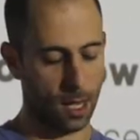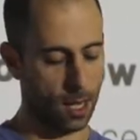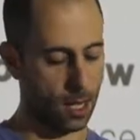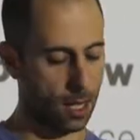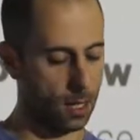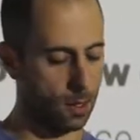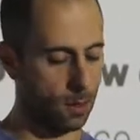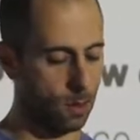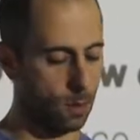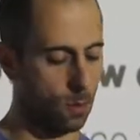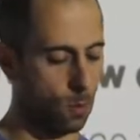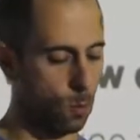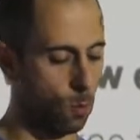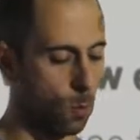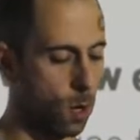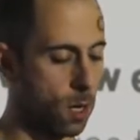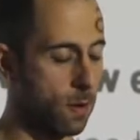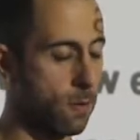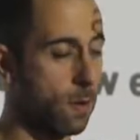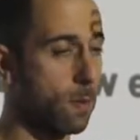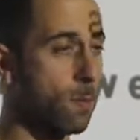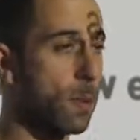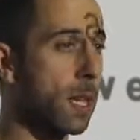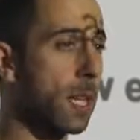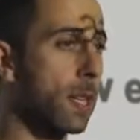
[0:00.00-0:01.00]
And one
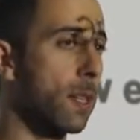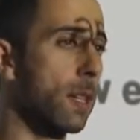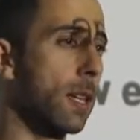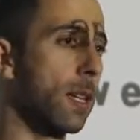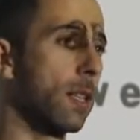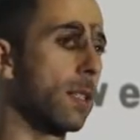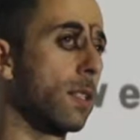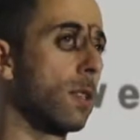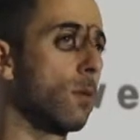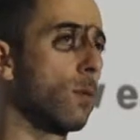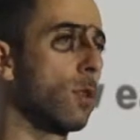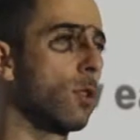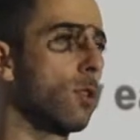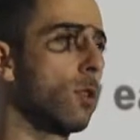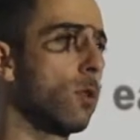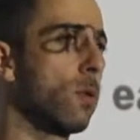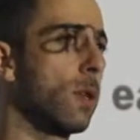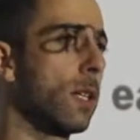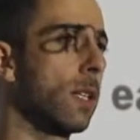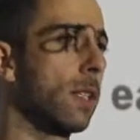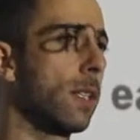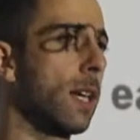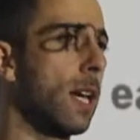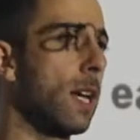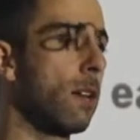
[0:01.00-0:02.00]
of the big things that we're
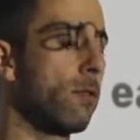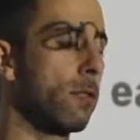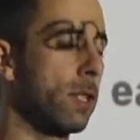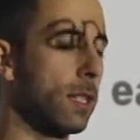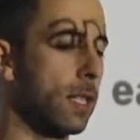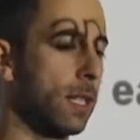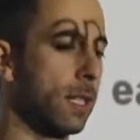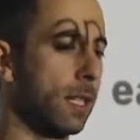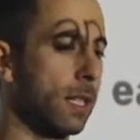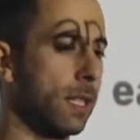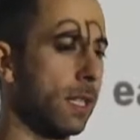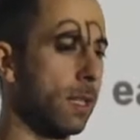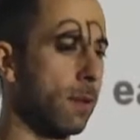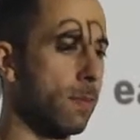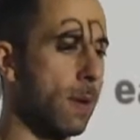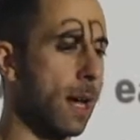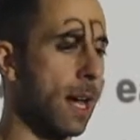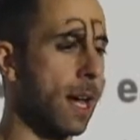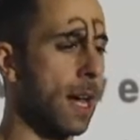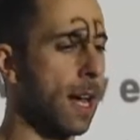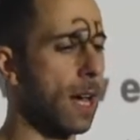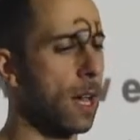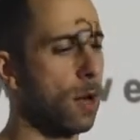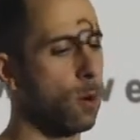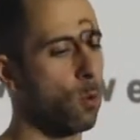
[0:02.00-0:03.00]
doing there is thinking
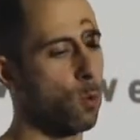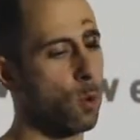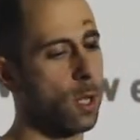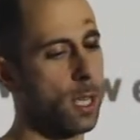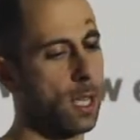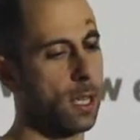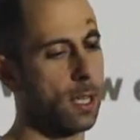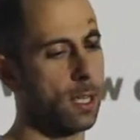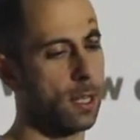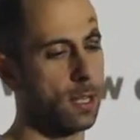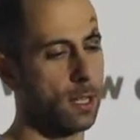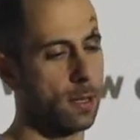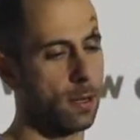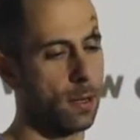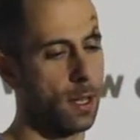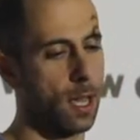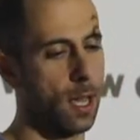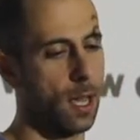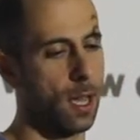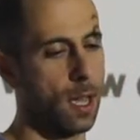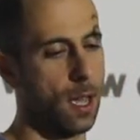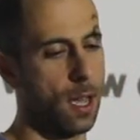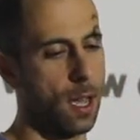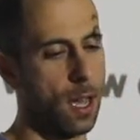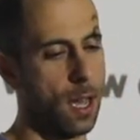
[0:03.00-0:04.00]
about how we can
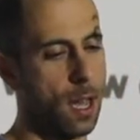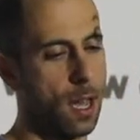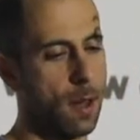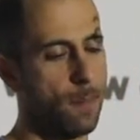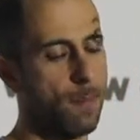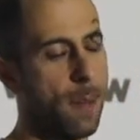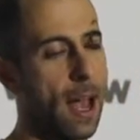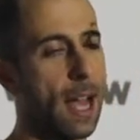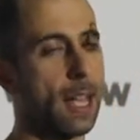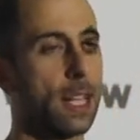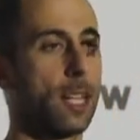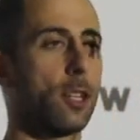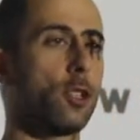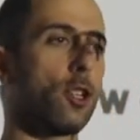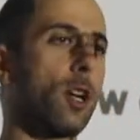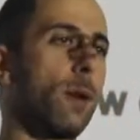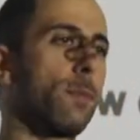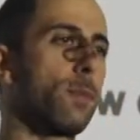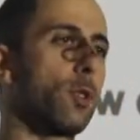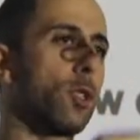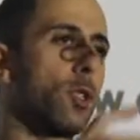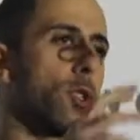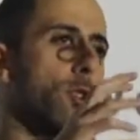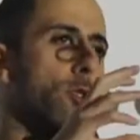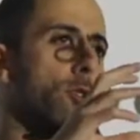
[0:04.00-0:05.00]
package
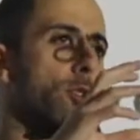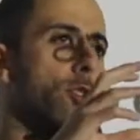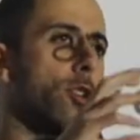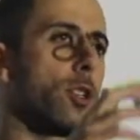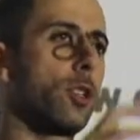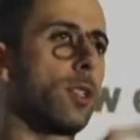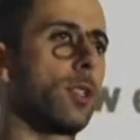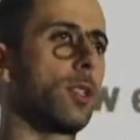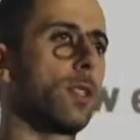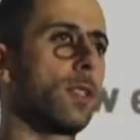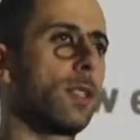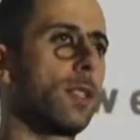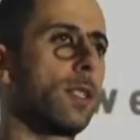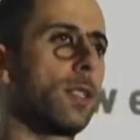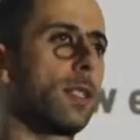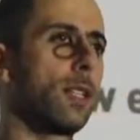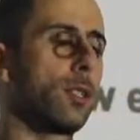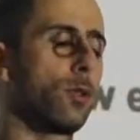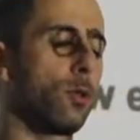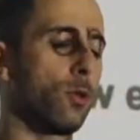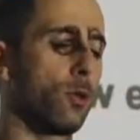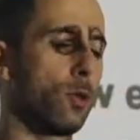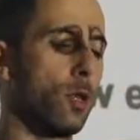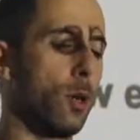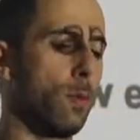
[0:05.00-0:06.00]
up solutions that
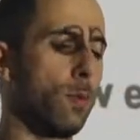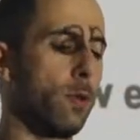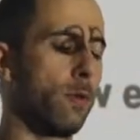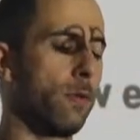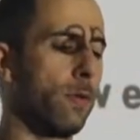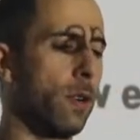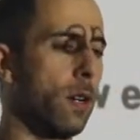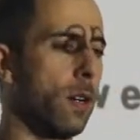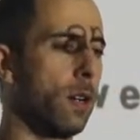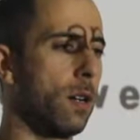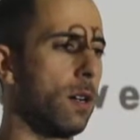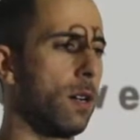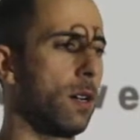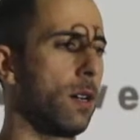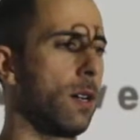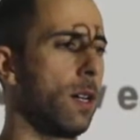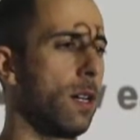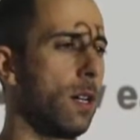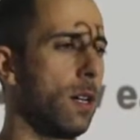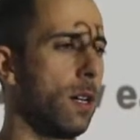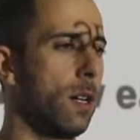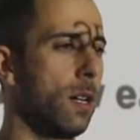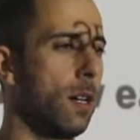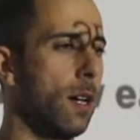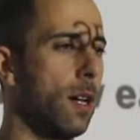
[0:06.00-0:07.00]
sit on top of
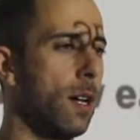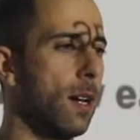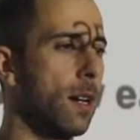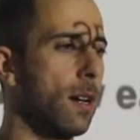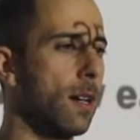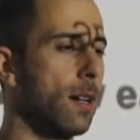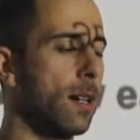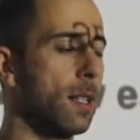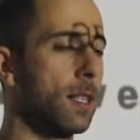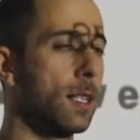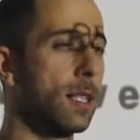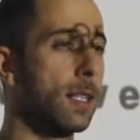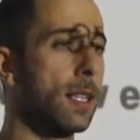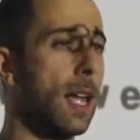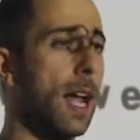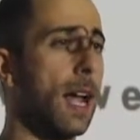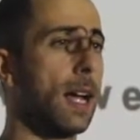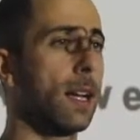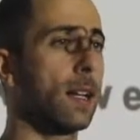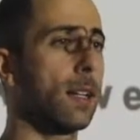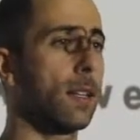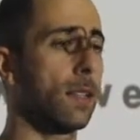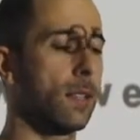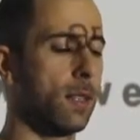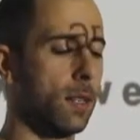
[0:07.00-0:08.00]
our
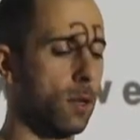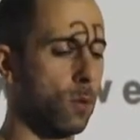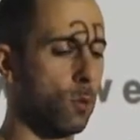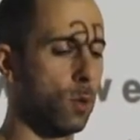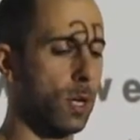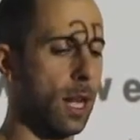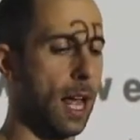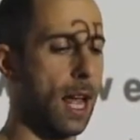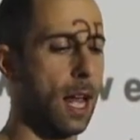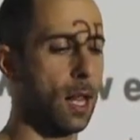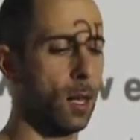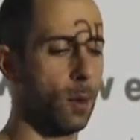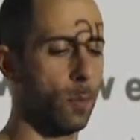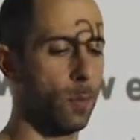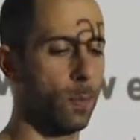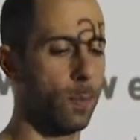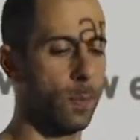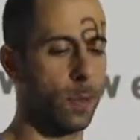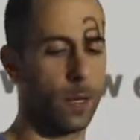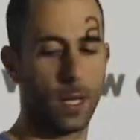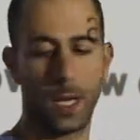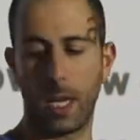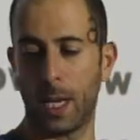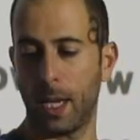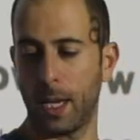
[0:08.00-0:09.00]
stack that would help
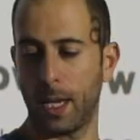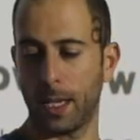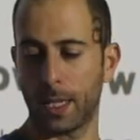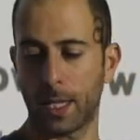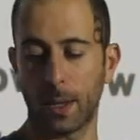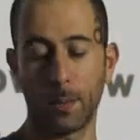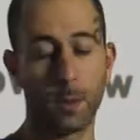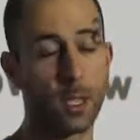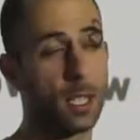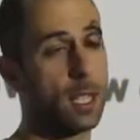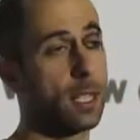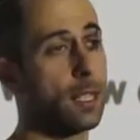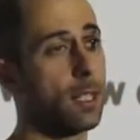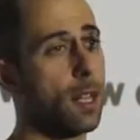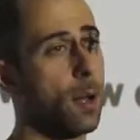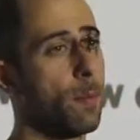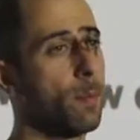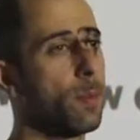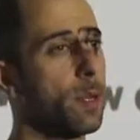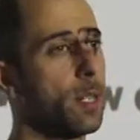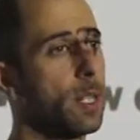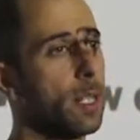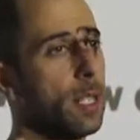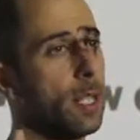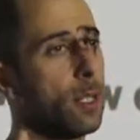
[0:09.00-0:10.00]
some of these
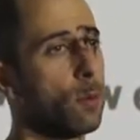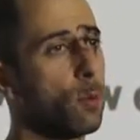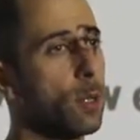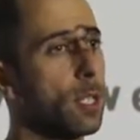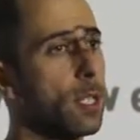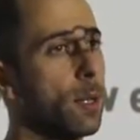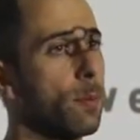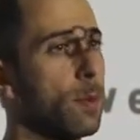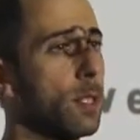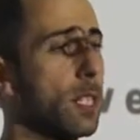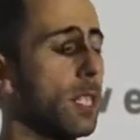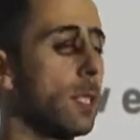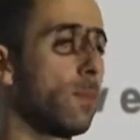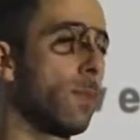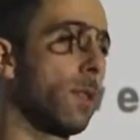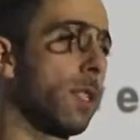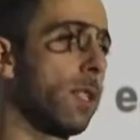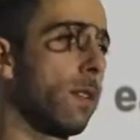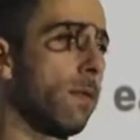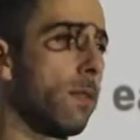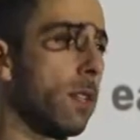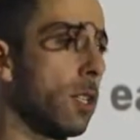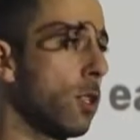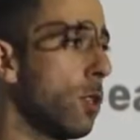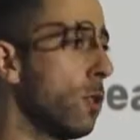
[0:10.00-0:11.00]
companies with some of these
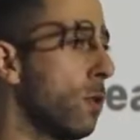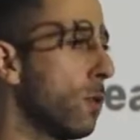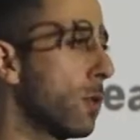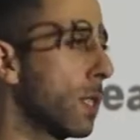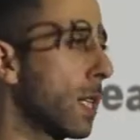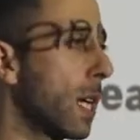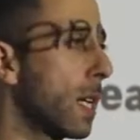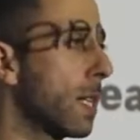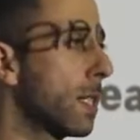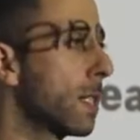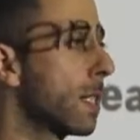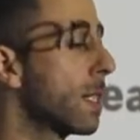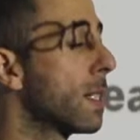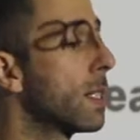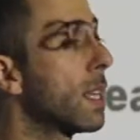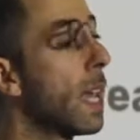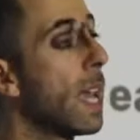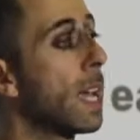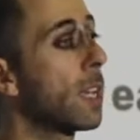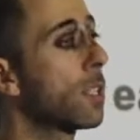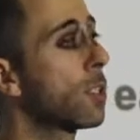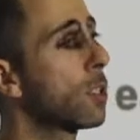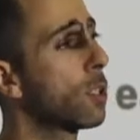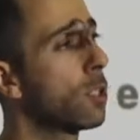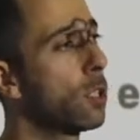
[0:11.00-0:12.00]
specific use cases
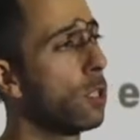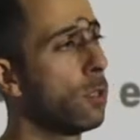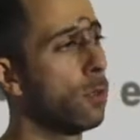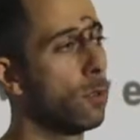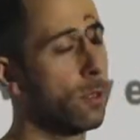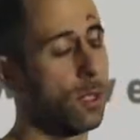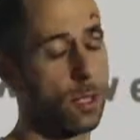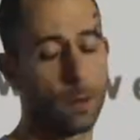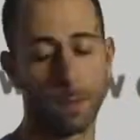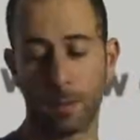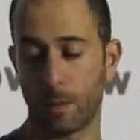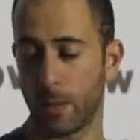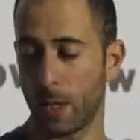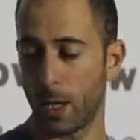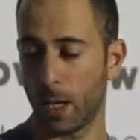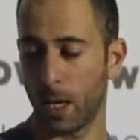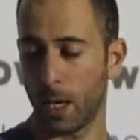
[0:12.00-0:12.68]
execute them